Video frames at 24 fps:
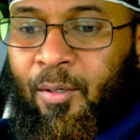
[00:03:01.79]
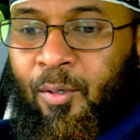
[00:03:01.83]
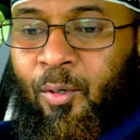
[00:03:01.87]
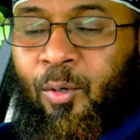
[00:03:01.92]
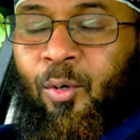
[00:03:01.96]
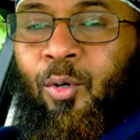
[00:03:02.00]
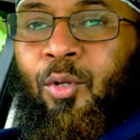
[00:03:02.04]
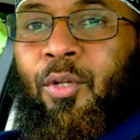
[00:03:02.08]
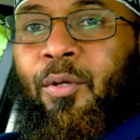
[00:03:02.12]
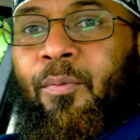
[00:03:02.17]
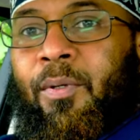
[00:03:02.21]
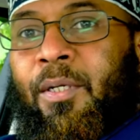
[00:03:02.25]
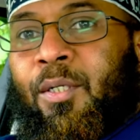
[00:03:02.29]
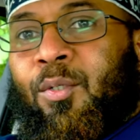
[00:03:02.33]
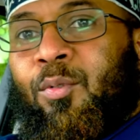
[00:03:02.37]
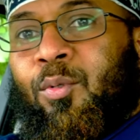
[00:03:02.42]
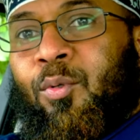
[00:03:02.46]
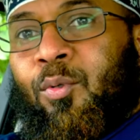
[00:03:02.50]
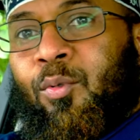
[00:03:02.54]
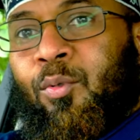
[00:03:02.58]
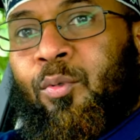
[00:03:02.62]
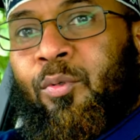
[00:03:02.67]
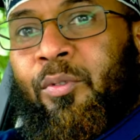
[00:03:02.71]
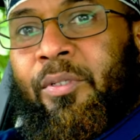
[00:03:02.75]
all the way
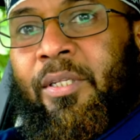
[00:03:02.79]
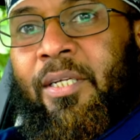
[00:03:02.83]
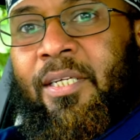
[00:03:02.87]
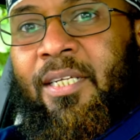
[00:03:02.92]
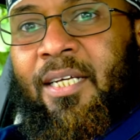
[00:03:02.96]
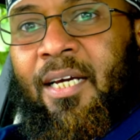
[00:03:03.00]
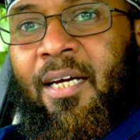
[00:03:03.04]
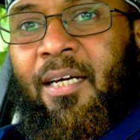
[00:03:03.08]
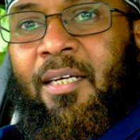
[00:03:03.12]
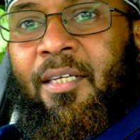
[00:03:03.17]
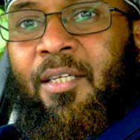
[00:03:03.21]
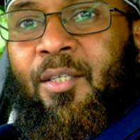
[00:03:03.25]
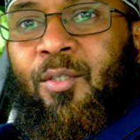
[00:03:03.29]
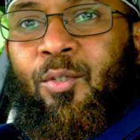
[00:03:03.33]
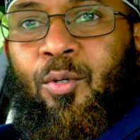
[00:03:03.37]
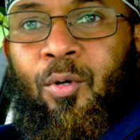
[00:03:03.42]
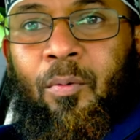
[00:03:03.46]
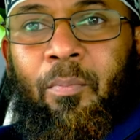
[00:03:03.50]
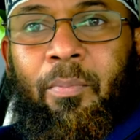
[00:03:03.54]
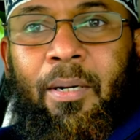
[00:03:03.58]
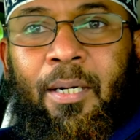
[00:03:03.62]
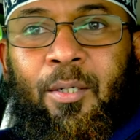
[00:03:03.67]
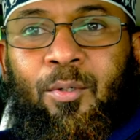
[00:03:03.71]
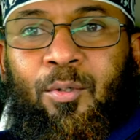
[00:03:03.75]
to the time he's
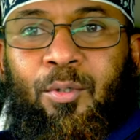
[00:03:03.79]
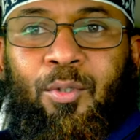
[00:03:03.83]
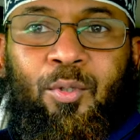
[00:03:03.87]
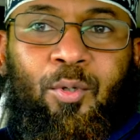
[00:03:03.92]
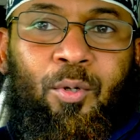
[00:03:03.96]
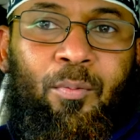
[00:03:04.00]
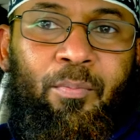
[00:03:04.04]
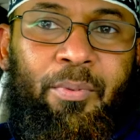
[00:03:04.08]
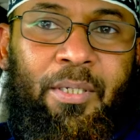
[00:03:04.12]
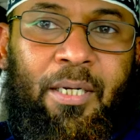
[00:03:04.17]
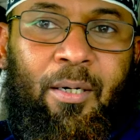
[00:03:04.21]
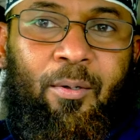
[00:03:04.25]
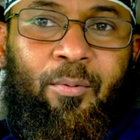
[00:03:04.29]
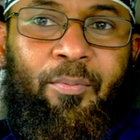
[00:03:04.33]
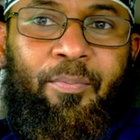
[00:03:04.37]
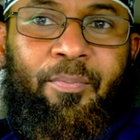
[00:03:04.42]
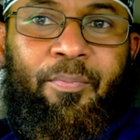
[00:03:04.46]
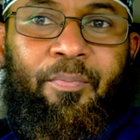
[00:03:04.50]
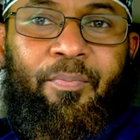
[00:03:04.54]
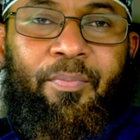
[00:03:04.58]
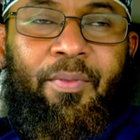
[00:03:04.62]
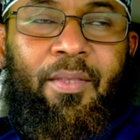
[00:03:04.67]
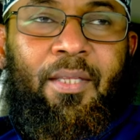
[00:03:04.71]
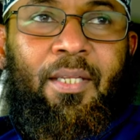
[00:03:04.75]
gone back to his hometown.
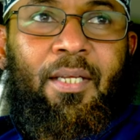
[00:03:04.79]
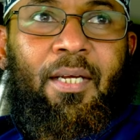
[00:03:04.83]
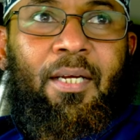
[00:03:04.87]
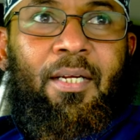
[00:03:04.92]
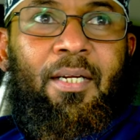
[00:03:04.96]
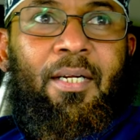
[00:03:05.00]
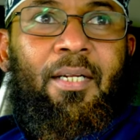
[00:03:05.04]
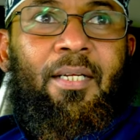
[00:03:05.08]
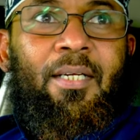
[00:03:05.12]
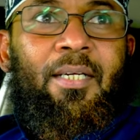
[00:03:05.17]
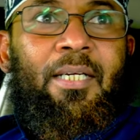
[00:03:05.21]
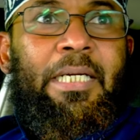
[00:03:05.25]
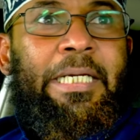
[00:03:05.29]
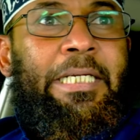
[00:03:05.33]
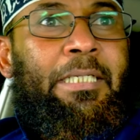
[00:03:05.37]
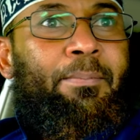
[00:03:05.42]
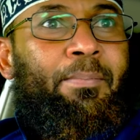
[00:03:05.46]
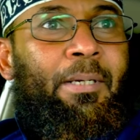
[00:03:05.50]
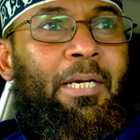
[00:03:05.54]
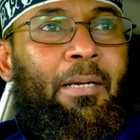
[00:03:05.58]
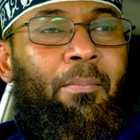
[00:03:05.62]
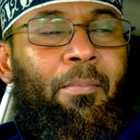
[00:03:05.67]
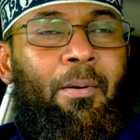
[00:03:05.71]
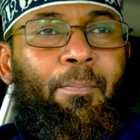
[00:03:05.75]
He's
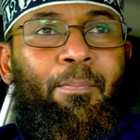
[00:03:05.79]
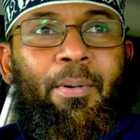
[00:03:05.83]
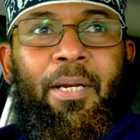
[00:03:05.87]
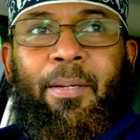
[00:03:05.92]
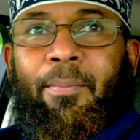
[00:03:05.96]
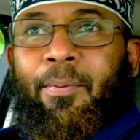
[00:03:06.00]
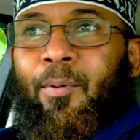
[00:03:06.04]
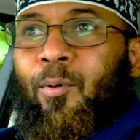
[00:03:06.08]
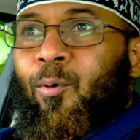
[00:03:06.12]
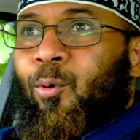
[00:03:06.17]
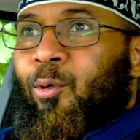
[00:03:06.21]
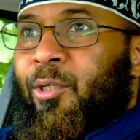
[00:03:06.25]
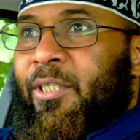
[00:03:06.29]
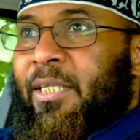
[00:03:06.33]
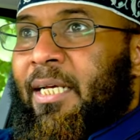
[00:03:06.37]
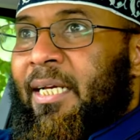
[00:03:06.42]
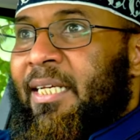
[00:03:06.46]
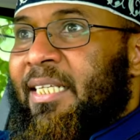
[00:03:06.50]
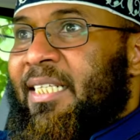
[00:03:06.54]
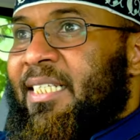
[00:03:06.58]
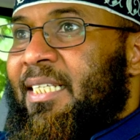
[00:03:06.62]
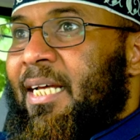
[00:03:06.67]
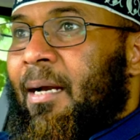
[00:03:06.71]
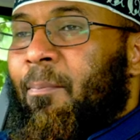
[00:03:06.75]
become a playboy, so
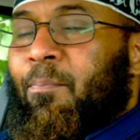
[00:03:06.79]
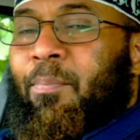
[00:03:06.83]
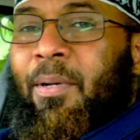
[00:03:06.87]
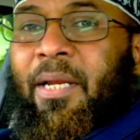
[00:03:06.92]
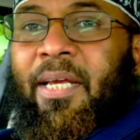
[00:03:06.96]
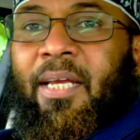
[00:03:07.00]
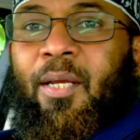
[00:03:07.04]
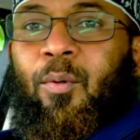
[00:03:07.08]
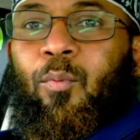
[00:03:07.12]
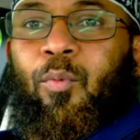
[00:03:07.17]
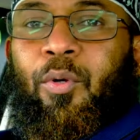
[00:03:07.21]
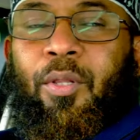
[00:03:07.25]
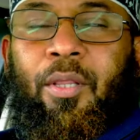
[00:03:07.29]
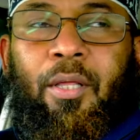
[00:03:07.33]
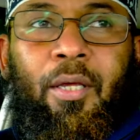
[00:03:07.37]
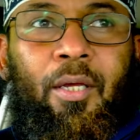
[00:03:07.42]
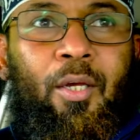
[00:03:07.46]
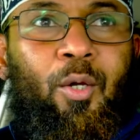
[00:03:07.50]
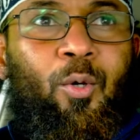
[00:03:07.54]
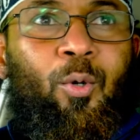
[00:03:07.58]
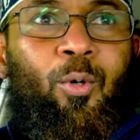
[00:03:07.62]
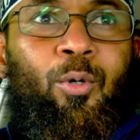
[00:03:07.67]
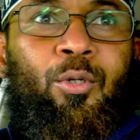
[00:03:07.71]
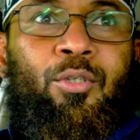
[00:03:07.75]
he started playing with the
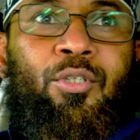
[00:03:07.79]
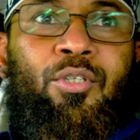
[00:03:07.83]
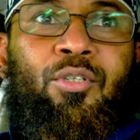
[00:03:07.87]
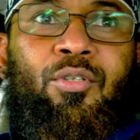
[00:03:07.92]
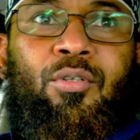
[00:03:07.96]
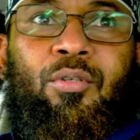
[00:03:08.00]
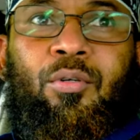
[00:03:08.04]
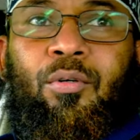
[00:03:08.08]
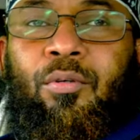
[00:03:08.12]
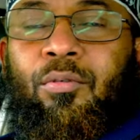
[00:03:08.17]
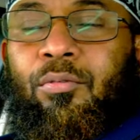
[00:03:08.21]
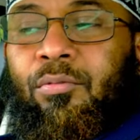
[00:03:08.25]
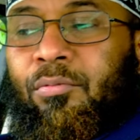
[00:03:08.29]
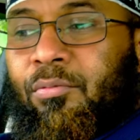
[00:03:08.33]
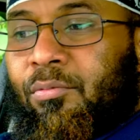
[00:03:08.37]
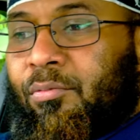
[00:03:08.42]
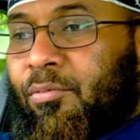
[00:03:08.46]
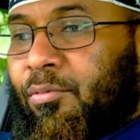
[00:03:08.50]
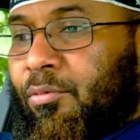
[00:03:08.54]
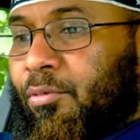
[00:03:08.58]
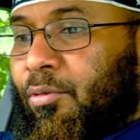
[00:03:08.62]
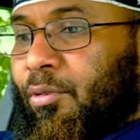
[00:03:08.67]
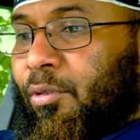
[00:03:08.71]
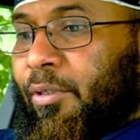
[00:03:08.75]
girls
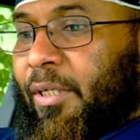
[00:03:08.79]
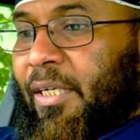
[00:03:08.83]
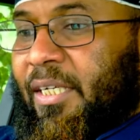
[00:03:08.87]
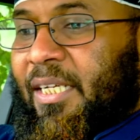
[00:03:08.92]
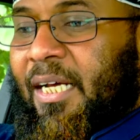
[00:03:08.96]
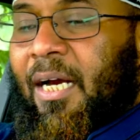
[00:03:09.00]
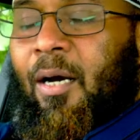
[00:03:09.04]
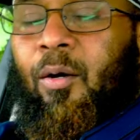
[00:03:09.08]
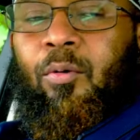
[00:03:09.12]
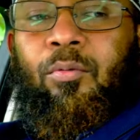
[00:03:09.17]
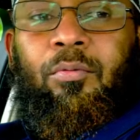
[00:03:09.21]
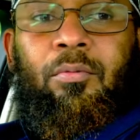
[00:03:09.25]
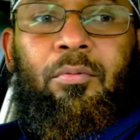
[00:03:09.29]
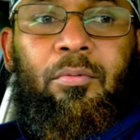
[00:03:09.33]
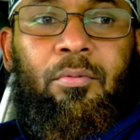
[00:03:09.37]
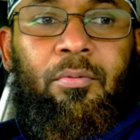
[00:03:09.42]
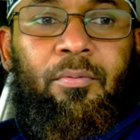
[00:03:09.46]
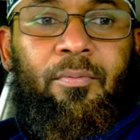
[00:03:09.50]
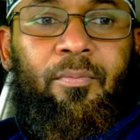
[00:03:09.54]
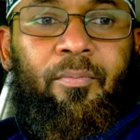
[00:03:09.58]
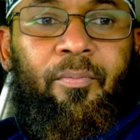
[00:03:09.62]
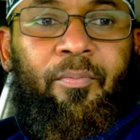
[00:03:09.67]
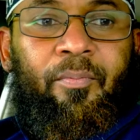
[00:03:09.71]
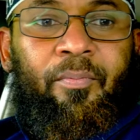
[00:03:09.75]
on the town.
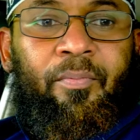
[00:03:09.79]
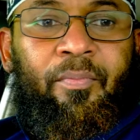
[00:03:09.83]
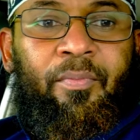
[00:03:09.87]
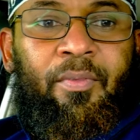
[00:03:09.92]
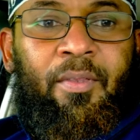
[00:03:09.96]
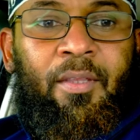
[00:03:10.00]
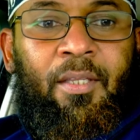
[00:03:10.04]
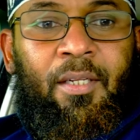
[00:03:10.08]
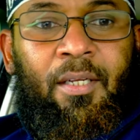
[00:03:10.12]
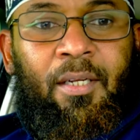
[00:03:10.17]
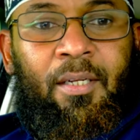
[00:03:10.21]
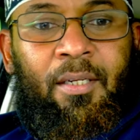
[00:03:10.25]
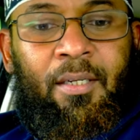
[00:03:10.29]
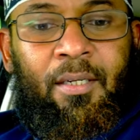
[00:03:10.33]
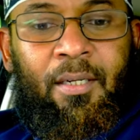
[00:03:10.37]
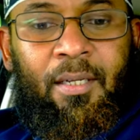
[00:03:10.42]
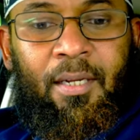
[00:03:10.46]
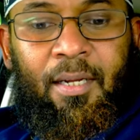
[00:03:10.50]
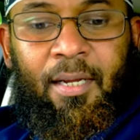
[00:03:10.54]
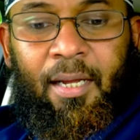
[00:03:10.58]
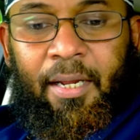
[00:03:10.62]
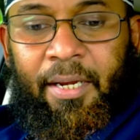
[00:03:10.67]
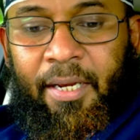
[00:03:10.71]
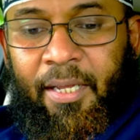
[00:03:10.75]

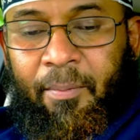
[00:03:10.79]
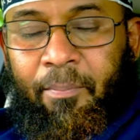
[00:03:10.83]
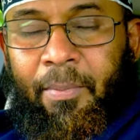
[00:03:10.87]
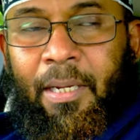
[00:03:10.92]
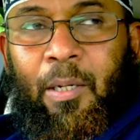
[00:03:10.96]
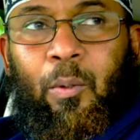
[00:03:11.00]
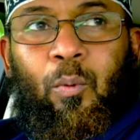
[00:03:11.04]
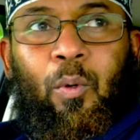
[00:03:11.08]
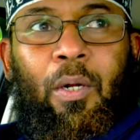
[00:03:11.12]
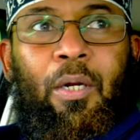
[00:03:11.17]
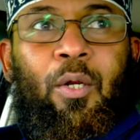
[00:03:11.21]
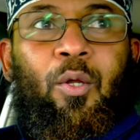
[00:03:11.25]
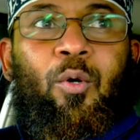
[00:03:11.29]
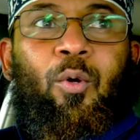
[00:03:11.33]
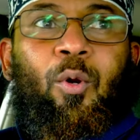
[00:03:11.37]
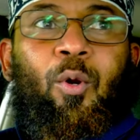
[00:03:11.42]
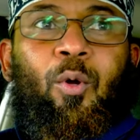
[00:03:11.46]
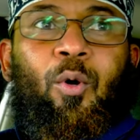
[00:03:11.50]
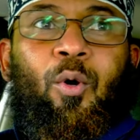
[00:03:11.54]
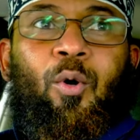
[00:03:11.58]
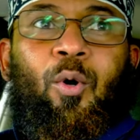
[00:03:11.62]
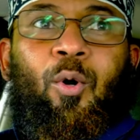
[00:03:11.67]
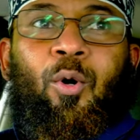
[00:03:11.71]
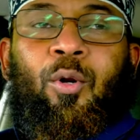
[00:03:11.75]
And he met one
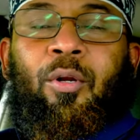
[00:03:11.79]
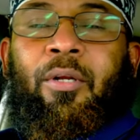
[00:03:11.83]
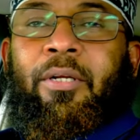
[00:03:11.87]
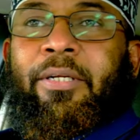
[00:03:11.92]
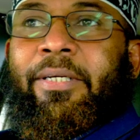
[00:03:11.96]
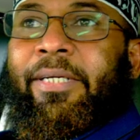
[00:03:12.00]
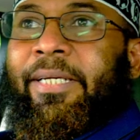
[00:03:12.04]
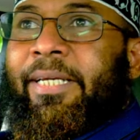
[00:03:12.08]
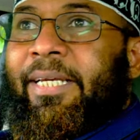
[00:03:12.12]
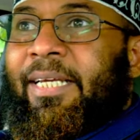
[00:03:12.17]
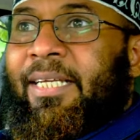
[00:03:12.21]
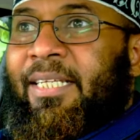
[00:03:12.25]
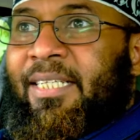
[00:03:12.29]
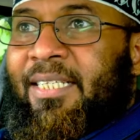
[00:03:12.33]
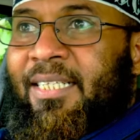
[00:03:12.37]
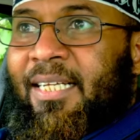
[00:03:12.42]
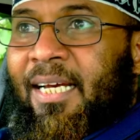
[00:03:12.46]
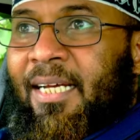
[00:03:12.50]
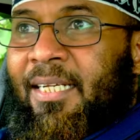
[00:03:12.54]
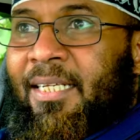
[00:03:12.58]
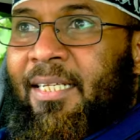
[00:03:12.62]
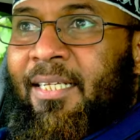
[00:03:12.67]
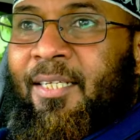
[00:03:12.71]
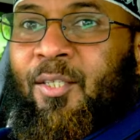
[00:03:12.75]
girl, he
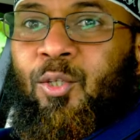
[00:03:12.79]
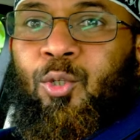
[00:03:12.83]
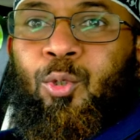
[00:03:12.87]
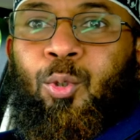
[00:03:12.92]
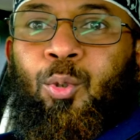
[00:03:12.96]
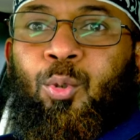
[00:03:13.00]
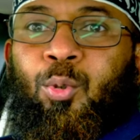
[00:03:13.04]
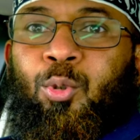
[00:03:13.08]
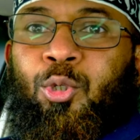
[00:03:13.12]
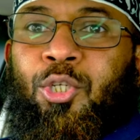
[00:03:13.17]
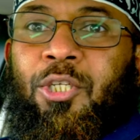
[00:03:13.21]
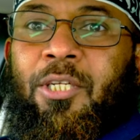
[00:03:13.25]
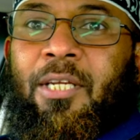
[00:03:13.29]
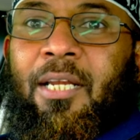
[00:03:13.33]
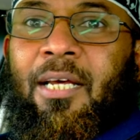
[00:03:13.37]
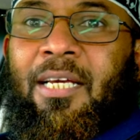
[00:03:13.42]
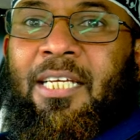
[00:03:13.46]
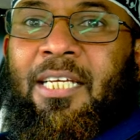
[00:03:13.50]
started seducing